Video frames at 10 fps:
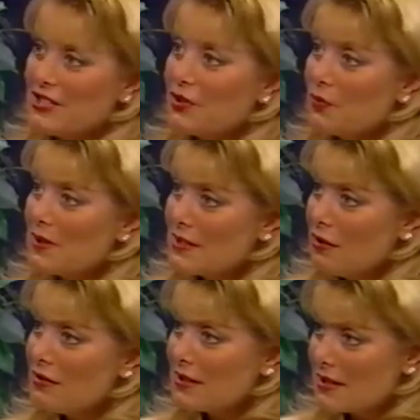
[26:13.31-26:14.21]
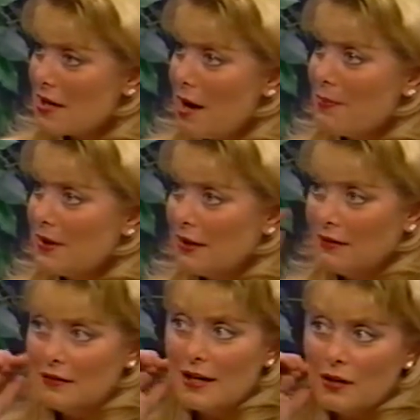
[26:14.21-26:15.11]
do the results stop
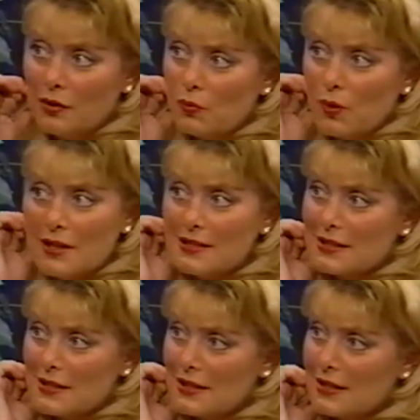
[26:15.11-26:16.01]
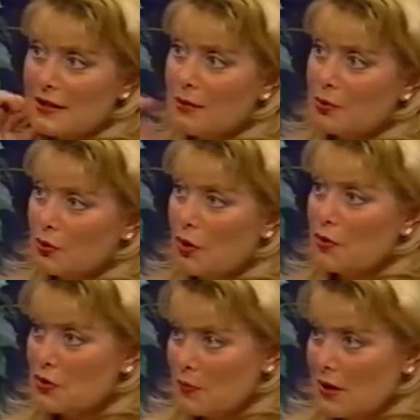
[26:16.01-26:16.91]
then, Aaron, once the
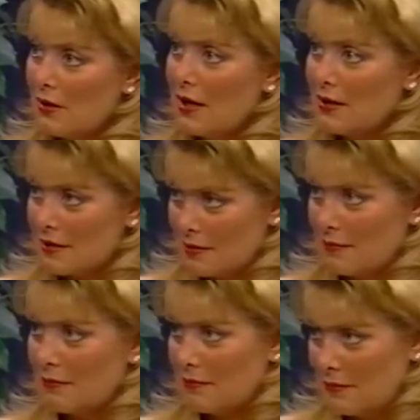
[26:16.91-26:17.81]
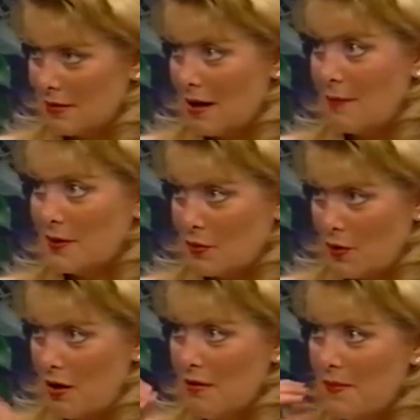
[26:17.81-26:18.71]
glucosamine has stopped as well?